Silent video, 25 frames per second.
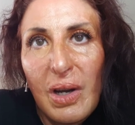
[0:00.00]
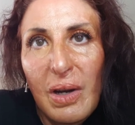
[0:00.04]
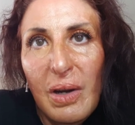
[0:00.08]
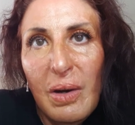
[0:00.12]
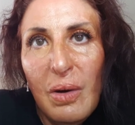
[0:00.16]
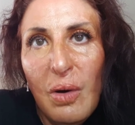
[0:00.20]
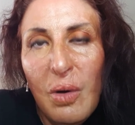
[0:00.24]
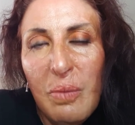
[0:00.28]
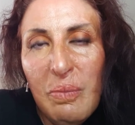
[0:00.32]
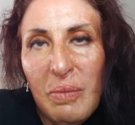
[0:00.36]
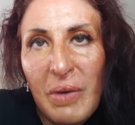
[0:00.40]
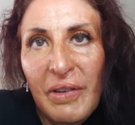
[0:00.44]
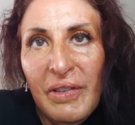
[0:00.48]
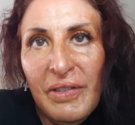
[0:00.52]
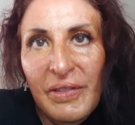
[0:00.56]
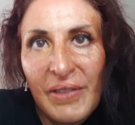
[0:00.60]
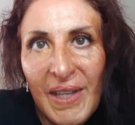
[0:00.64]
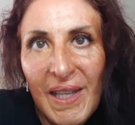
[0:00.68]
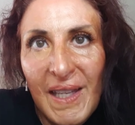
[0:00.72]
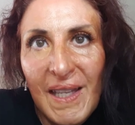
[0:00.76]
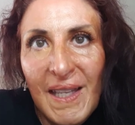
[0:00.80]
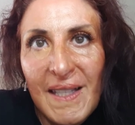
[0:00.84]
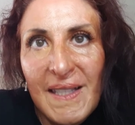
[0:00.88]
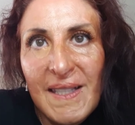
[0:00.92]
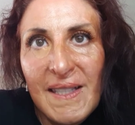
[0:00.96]
on my
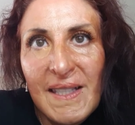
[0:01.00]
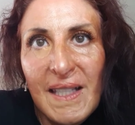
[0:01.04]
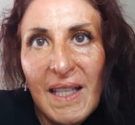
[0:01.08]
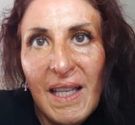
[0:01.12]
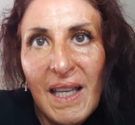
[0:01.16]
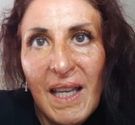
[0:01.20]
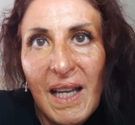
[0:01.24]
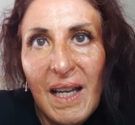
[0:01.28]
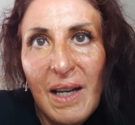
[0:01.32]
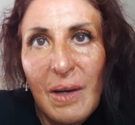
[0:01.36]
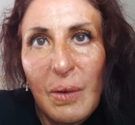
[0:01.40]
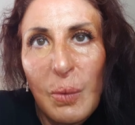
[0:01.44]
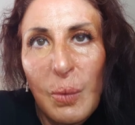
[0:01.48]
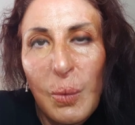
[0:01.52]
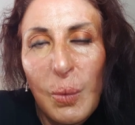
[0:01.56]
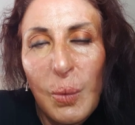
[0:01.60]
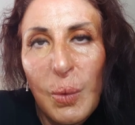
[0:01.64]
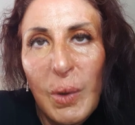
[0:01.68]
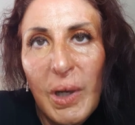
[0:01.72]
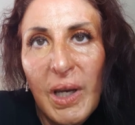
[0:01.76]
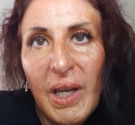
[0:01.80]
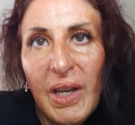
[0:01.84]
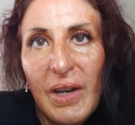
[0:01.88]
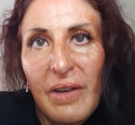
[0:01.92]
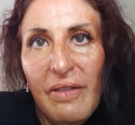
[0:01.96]
face
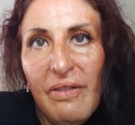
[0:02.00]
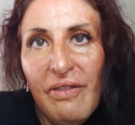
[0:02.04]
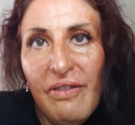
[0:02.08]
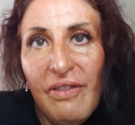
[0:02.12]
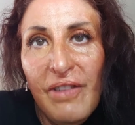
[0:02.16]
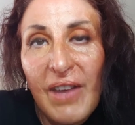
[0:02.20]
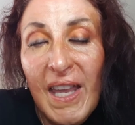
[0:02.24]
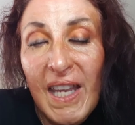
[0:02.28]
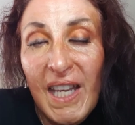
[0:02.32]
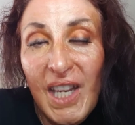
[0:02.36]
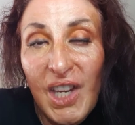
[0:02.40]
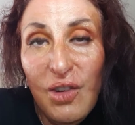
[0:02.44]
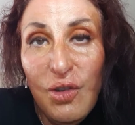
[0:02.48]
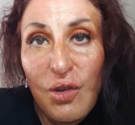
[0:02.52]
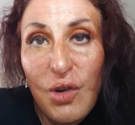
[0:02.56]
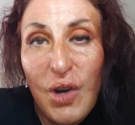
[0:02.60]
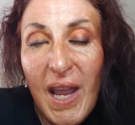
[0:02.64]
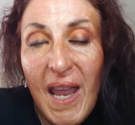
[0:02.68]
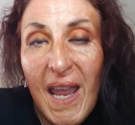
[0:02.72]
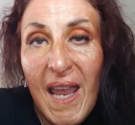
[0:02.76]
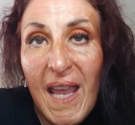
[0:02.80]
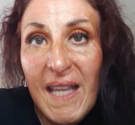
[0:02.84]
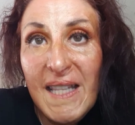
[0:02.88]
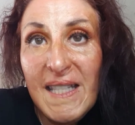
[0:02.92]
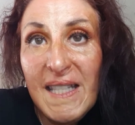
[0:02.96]
were very
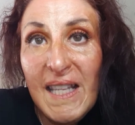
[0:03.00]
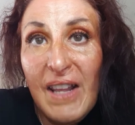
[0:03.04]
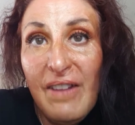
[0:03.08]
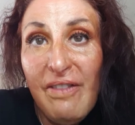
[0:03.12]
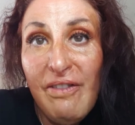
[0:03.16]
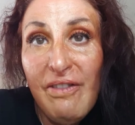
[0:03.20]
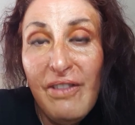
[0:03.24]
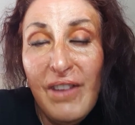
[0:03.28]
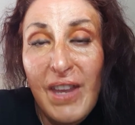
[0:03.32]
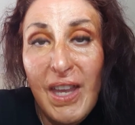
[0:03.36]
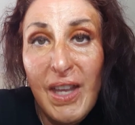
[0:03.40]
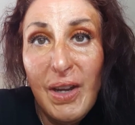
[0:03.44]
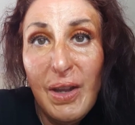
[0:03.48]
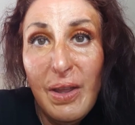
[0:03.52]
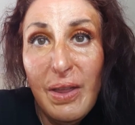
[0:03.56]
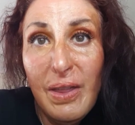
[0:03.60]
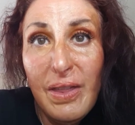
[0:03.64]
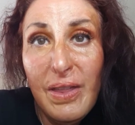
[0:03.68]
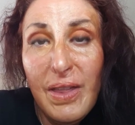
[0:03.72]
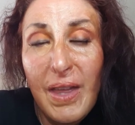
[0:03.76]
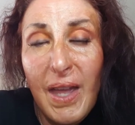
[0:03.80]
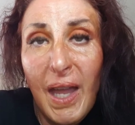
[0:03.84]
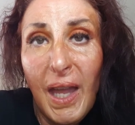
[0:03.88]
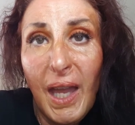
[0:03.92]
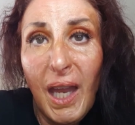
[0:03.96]
red and very
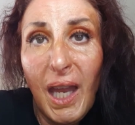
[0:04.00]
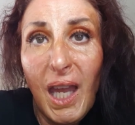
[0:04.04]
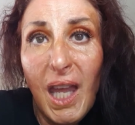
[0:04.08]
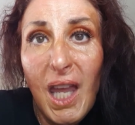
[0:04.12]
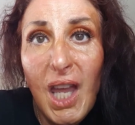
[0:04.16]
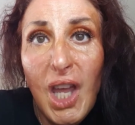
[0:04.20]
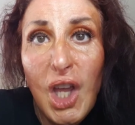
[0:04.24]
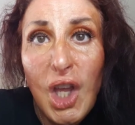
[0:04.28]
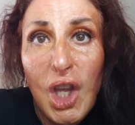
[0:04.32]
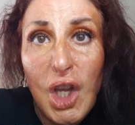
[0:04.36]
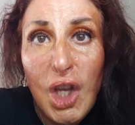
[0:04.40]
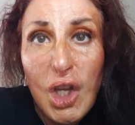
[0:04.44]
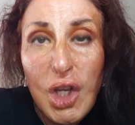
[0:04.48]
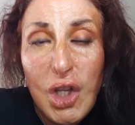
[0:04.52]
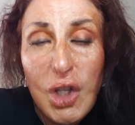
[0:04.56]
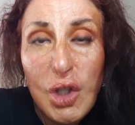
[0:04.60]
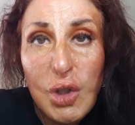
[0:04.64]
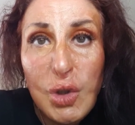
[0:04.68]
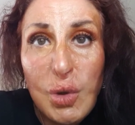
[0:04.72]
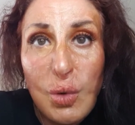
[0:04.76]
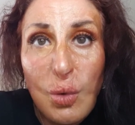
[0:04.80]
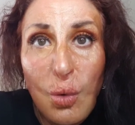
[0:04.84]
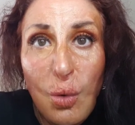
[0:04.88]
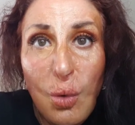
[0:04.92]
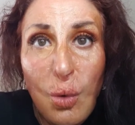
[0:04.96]
thick.
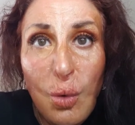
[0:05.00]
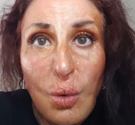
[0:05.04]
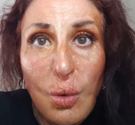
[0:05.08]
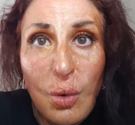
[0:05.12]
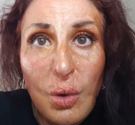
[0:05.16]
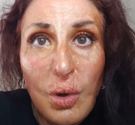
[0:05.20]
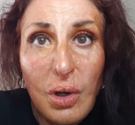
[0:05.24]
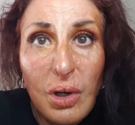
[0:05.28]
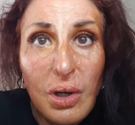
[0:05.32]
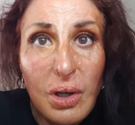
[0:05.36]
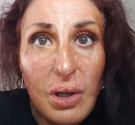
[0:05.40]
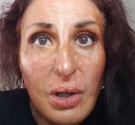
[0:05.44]
So,